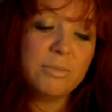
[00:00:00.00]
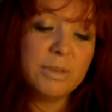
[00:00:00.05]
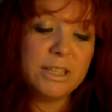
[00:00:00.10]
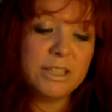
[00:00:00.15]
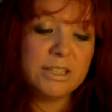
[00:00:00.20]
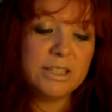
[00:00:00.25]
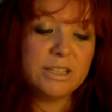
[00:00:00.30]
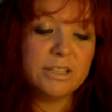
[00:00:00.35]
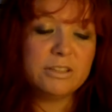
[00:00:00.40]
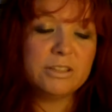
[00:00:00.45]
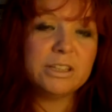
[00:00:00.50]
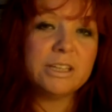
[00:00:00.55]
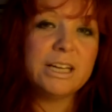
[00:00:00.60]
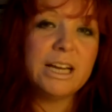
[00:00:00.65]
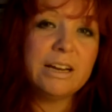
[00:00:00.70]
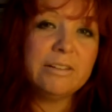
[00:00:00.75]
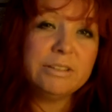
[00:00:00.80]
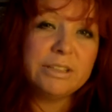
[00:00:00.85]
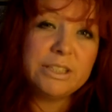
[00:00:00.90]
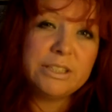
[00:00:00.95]
means that you can
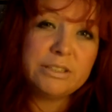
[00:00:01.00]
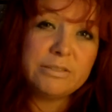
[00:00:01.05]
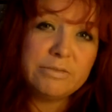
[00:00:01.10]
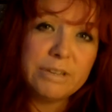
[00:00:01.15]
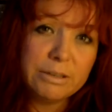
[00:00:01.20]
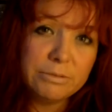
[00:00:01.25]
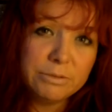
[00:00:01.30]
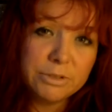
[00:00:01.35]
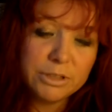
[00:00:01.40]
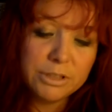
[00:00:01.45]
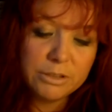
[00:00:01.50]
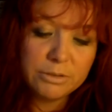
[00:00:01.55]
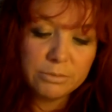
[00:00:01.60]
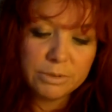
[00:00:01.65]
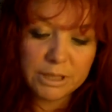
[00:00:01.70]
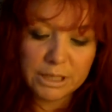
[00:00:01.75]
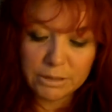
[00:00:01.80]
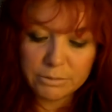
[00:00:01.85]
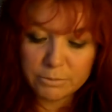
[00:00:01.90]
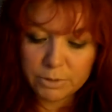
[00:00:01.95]
carry these around with you
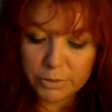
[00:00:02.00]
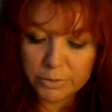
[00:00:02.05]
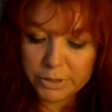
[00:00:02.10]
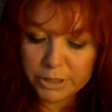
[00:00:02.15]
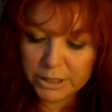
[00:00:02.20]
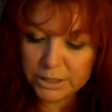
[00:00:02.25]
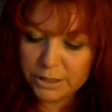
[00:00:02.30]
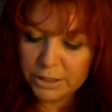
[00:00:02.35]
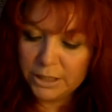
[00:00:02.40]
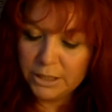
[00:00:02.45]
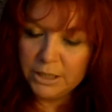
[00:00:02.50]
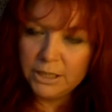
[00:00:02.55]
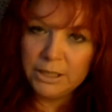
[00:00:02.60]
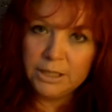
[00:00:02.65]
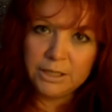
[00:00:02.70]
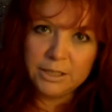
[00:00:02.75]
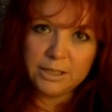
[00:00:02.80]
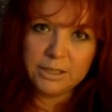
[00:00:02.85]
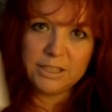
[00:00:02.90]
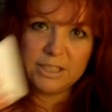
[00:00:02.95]
without worrying
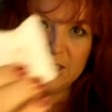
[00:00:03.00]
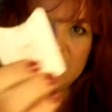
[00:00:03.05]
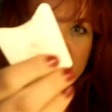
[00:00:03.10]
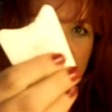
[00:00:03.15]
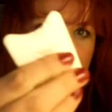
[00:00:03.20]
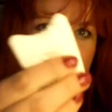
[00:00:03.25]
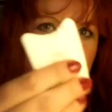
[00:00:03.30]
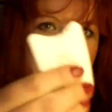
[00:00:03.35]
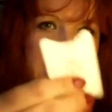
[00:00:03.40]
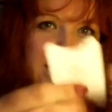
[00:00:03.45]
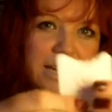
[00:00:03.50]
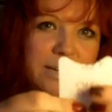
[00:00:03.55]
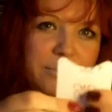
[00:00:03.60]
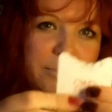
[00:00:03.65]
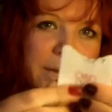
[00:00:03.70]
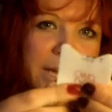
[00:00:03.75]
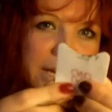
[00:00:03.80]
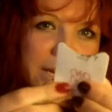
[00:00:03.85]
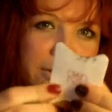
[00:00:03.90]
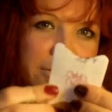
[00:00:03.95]
that this is in your
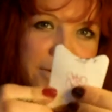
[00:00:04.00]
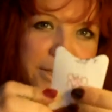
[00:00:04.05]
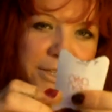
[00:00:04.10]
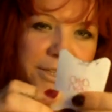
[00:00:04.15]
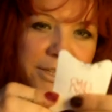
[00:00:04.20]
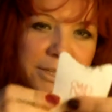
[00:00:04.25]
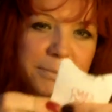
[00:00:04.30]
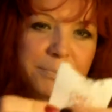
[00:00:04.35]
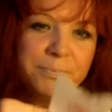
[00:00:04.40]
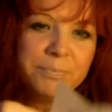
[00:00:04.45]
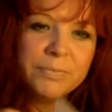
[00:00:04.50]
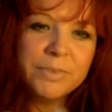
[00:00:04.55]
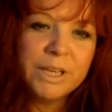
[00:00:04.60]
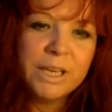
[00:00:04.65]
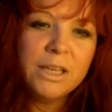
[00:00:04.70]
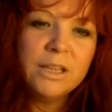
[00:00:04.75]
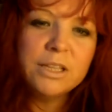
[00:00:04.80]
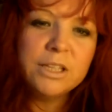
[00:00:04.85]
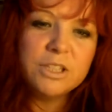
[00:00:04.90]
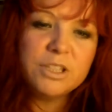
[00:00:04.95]
handbag or anything.
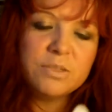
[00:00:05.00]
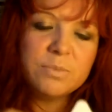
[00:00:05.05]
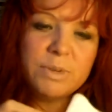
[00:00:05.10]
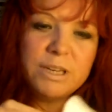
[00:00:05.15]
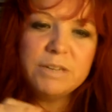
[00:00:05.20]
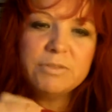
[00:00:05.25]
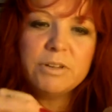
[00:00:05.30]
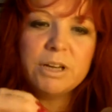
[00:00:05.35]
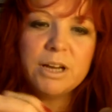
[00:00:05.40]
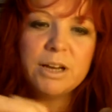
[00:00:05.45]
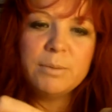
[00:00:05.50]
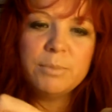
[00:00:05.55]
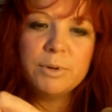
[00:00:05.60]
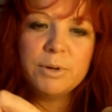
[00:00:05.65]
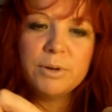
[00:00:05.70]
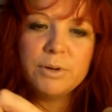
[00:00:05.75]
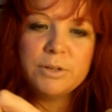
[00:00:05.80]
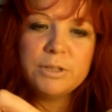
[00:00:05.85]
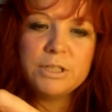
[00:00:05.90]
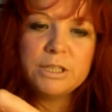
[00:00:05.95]
They're just made of
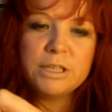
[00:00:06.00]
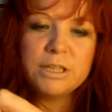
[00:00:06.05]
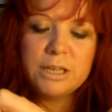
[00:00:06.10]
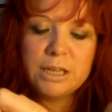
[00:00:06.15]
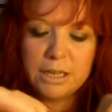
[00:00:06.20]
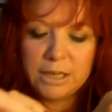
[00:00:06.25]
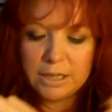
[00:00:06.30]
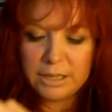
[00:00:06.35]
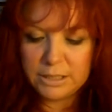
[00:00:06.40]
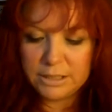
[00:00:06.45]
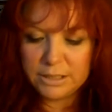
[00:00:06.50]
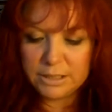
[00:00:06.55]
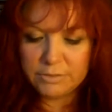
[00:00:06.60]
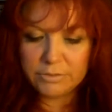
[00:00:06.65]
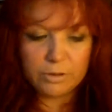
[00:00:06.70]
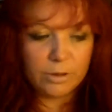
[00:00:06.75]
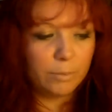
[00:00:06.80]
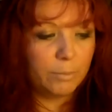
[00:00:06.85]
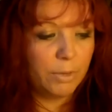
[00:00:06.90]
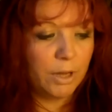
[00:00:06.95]
cardboard and they've
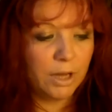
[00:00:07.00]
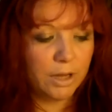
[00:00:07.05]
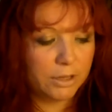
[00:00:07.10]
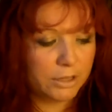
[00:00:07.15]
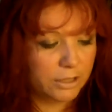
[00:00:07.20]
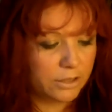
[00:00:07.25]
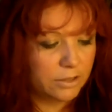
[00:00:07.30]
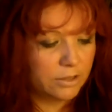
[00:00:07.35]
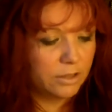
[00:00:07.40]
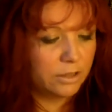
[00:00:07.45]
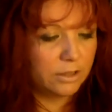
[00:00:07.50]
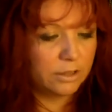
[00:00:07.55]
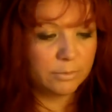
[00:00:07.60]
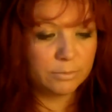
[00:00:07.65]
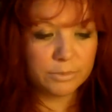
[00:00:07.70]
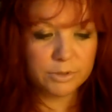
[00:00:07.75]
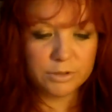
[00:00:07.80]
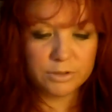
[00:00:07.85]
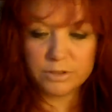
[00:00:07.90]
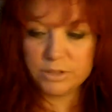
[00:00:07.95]
got markings on
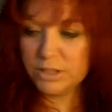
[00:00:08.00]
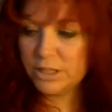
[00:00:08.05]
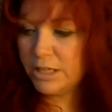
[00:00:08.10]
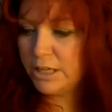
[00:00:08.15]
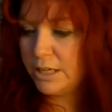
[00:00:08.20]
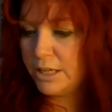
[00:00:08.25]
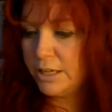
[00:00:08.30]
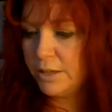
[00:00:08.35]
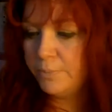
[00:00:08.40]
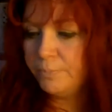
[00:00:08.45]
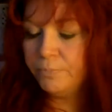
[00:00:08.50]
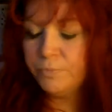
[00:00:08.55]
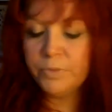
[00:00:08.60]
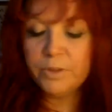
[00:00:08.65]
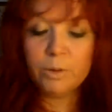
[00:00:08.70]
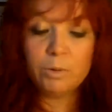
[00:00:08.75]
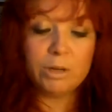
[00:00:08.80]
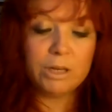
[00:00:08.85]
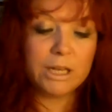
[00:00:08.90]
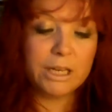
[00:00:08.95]
them to say
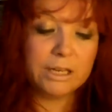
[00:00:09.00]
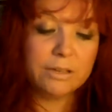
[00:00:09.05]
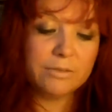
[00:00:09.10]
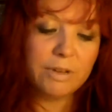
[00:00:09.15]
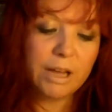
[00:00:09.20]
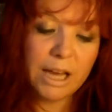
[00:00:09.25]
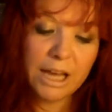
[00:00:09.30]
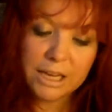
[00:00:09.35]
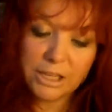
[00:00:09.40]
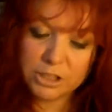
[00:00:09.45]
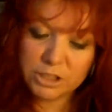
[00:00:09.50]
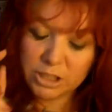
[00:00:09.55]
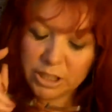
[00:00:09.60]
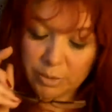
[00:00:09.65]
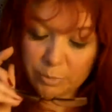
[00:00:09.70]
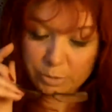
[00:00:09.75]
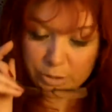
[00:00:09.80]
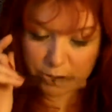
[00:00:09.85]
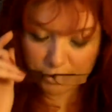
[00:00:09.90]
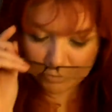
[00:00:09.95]
what kind of eye
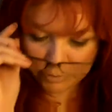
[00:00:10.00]
shapes they're